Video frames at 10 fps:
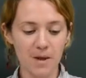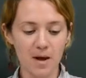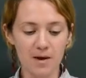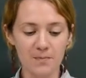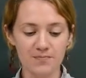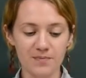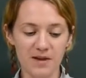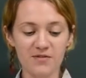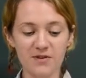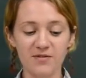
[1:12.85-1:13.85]
Um,
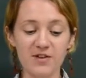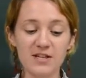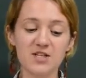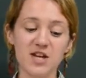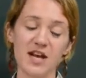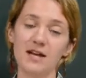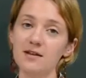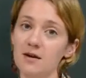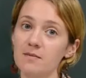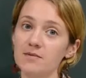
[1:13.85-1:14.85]
if your friend Jane
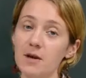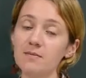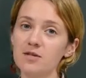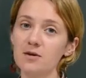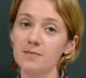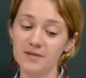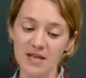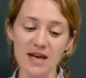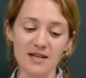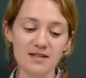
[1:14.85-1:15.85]
comes up to you
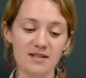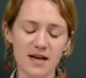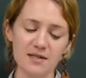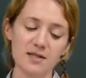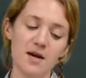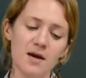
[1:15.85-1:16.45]
upset and says,